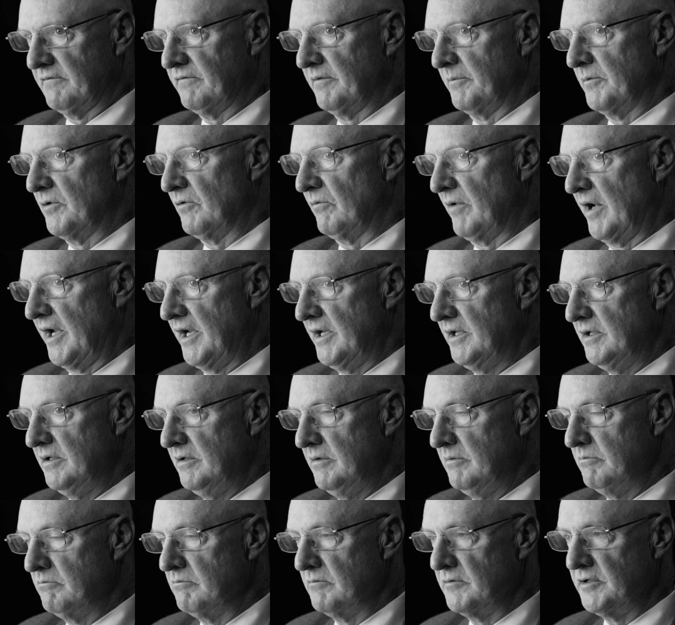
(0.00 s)
from the rain,
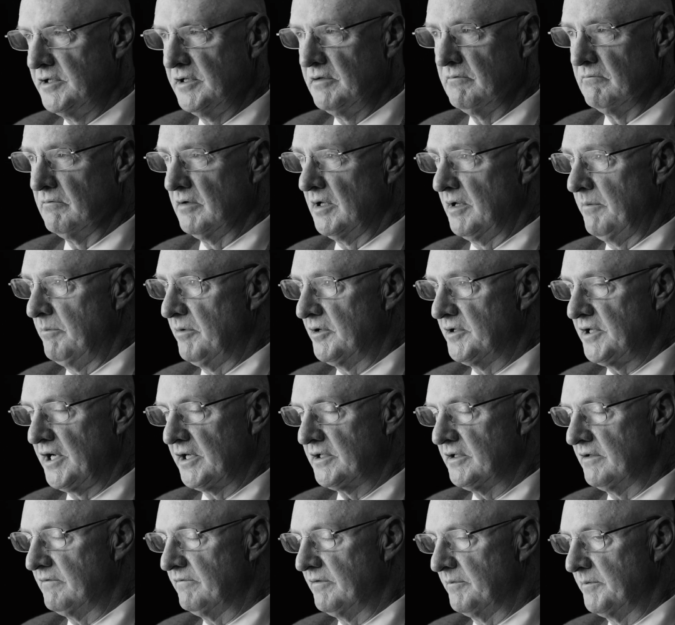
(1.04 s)
didn't really
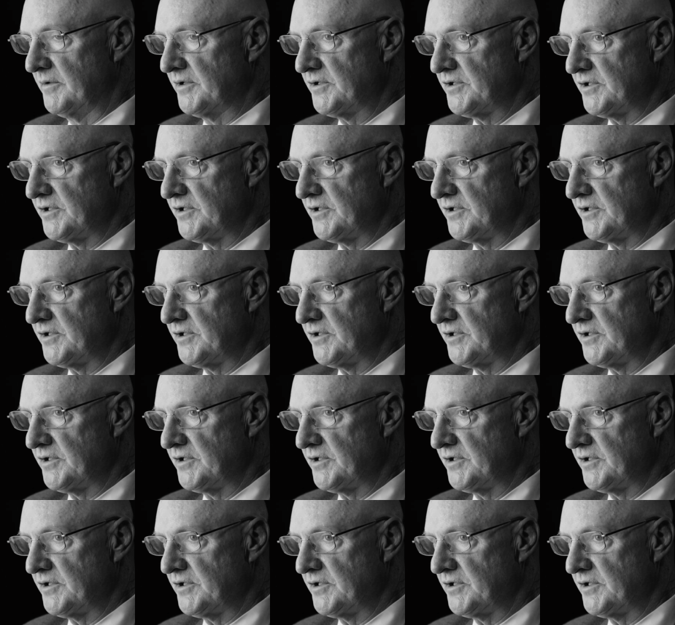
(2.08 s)
protect it from the